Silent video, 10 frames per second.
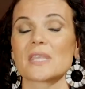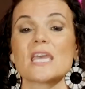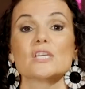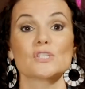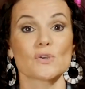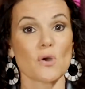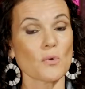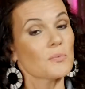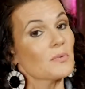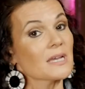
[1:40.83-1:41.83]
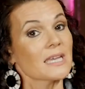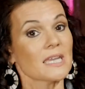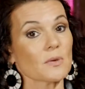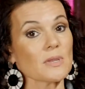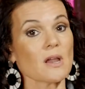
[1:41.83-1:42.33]
So
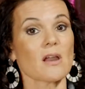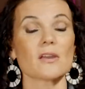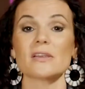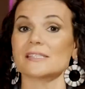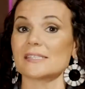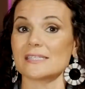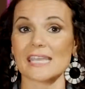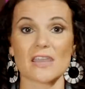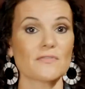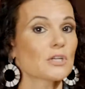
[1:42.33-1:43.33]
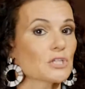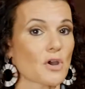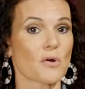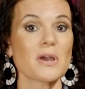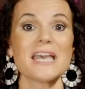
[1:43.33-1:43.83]
here we are, it's the day of your
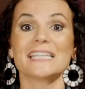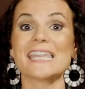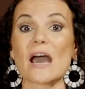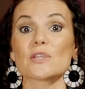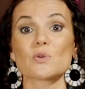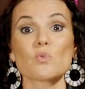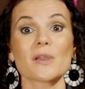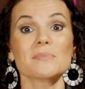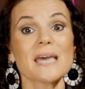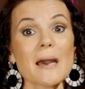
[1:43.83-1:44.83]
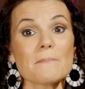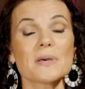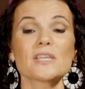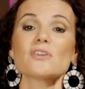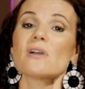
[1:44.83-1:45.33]
show. Now you're warmed up,
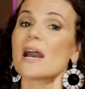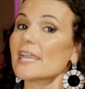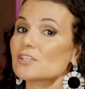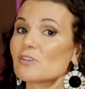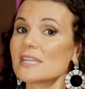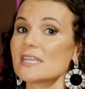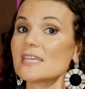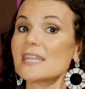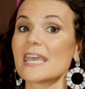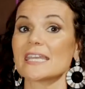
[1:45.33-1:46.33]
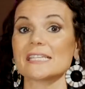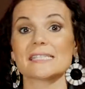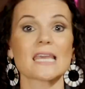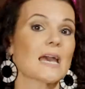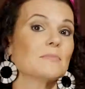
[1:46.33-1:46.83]
you're hydrated, and
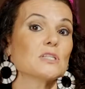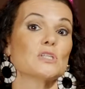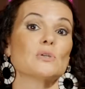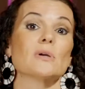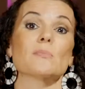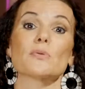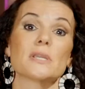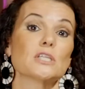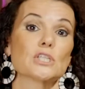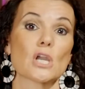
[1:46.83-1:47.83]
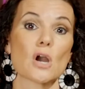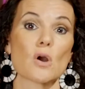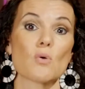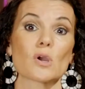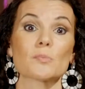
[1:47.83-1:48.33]
it's time to do a
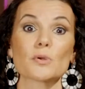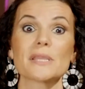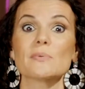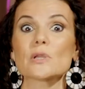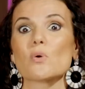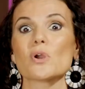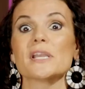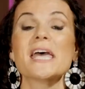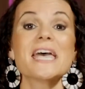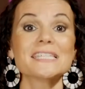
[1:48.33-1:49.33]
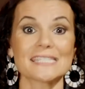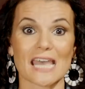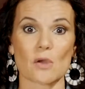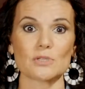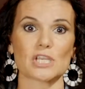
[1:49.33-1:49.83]
pre-show or pre-record
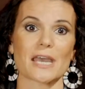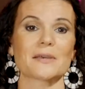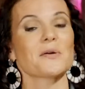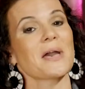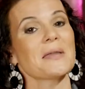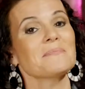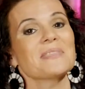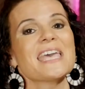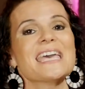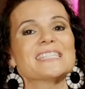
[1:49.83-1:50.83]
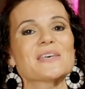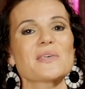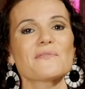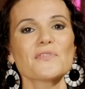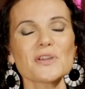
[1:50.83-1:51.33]
sound check, okay? So
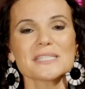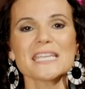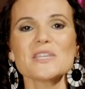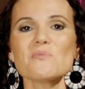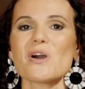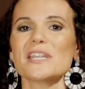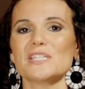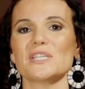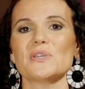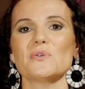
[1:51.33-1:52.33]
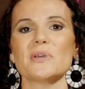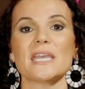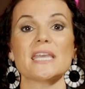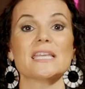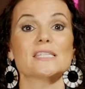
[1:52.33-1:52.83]
the first thing you want to do
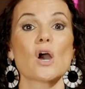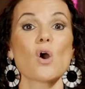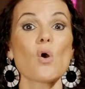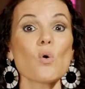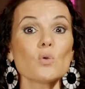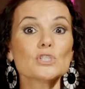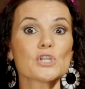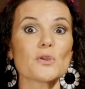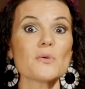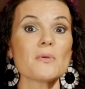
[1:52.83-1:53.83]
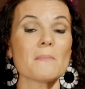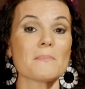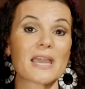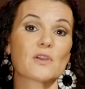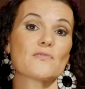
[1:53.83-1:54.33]
is hold your
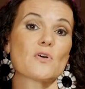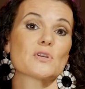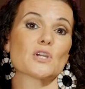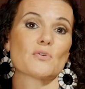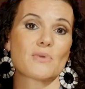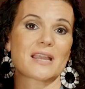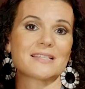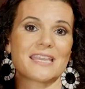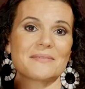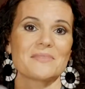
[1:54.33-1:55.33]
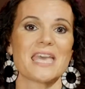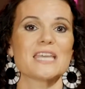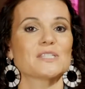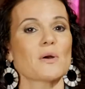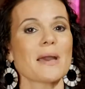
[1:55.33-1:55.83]
microphone correctly.
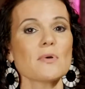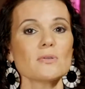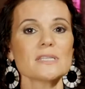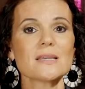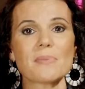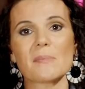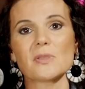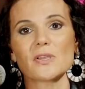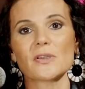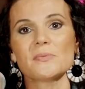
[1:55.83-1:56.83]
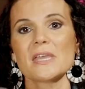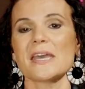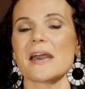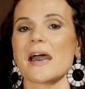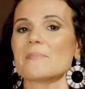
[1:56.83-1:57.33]
So I'm holding a popular
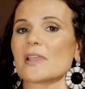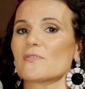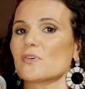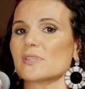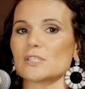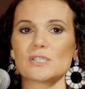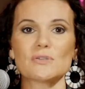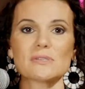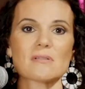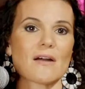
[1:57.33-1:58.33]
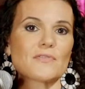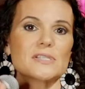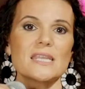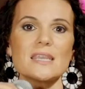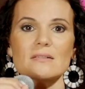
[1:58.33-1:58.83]
microphone that's used a lot for
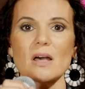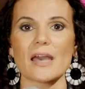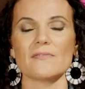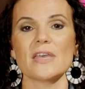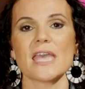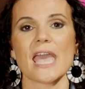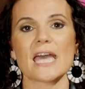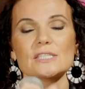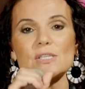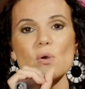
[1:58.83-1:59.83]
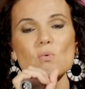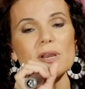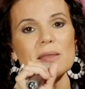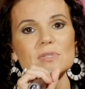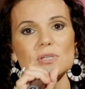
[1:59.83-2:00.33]
singing live. And so what
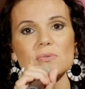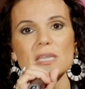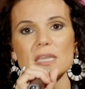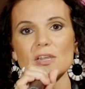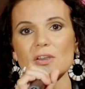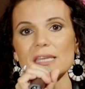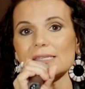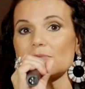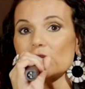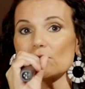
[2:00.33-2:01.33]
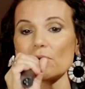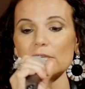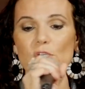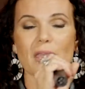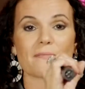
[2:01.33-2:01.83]
I'm doing here is I'm just going
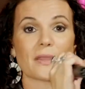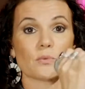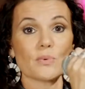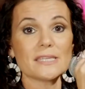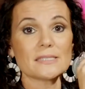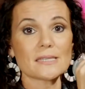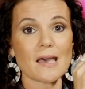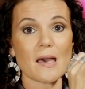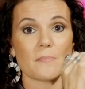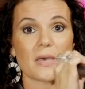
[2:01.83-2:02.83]
to have my wrist up